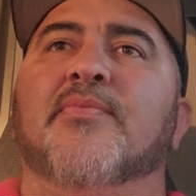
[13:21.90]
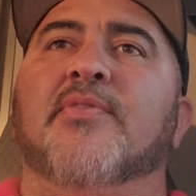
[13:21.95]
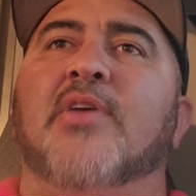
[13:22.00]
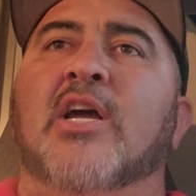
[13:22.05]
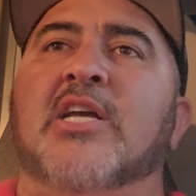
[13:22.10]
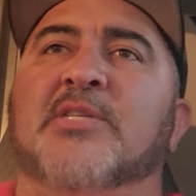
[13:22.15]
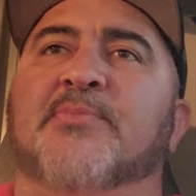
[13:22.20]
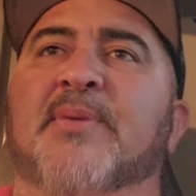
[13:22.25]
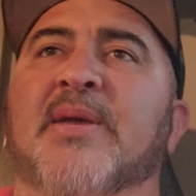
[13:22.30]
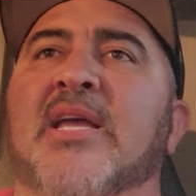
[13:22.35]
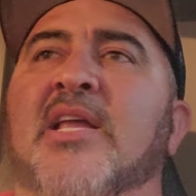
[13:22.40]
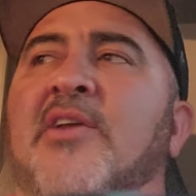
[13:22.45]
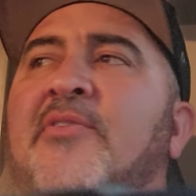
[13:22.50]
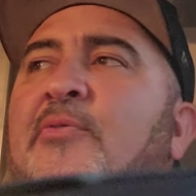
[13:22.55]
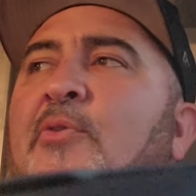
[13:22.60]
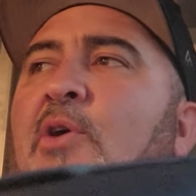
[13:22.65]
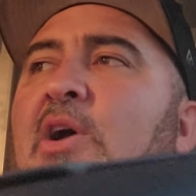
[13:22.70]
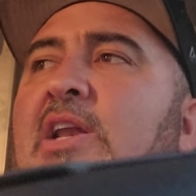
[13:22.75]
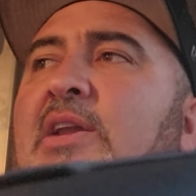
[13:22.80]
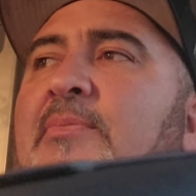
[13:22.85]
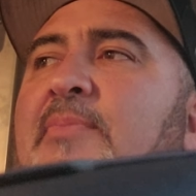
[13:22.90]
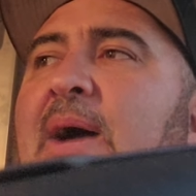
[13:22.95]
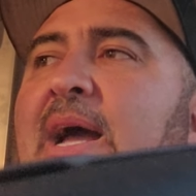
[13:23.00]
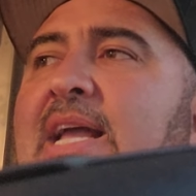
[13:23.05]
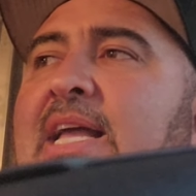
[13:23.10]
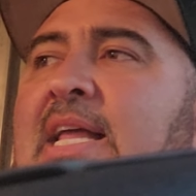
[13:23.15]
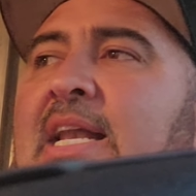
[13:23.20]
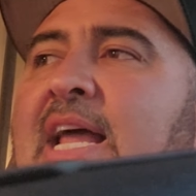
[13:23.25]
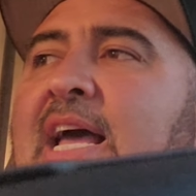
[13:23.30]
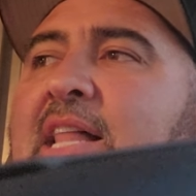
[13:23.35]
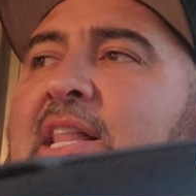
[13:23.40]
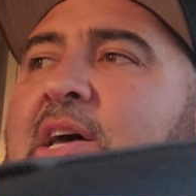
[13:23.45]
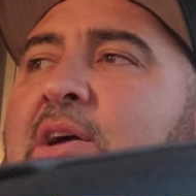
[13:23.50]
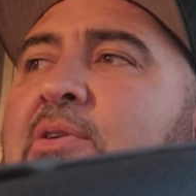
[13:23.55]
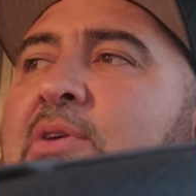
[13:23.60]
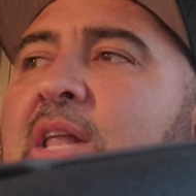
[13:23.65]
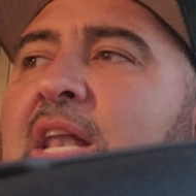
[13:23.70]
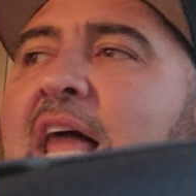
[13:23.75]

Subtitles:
is being avoided by Canelo.